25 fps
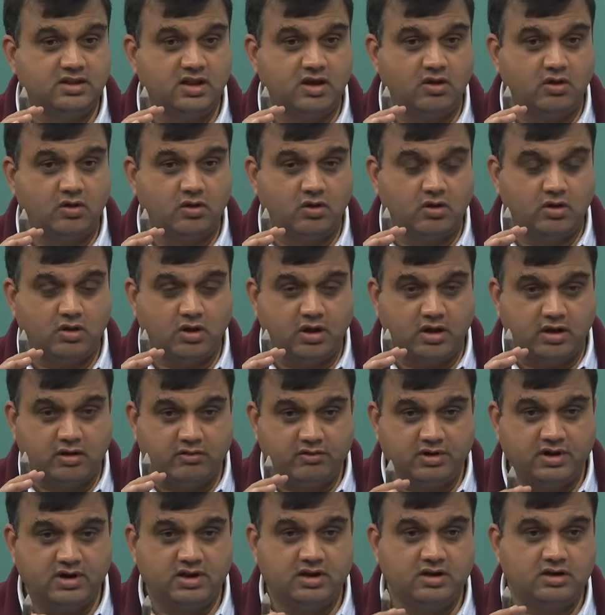the
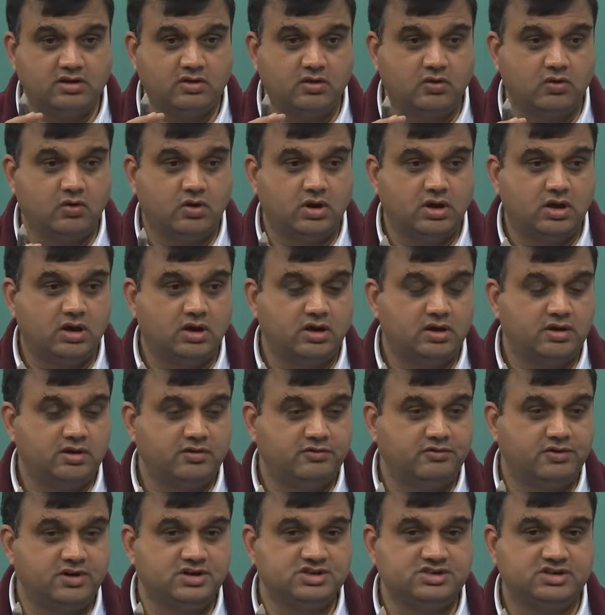governing
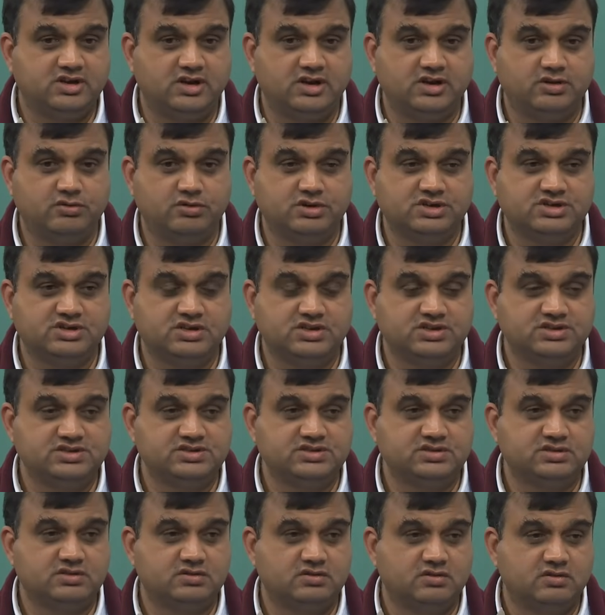differential
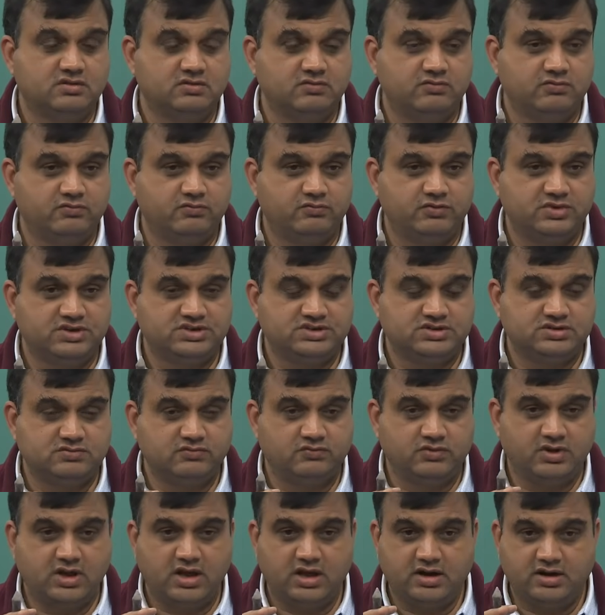equations which
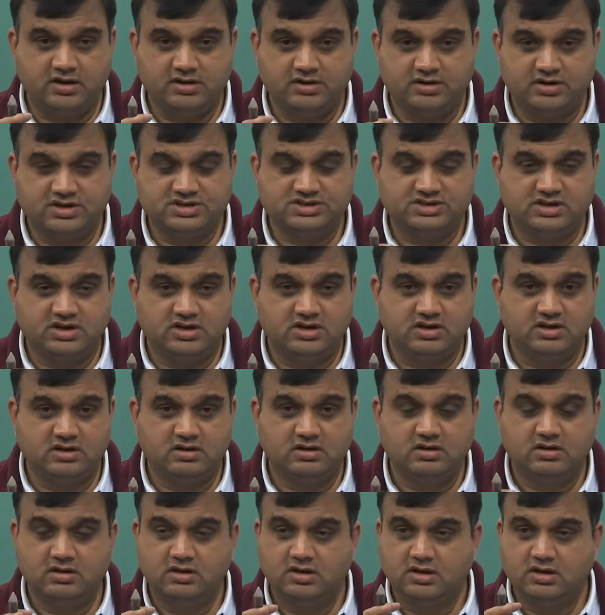we are interested in,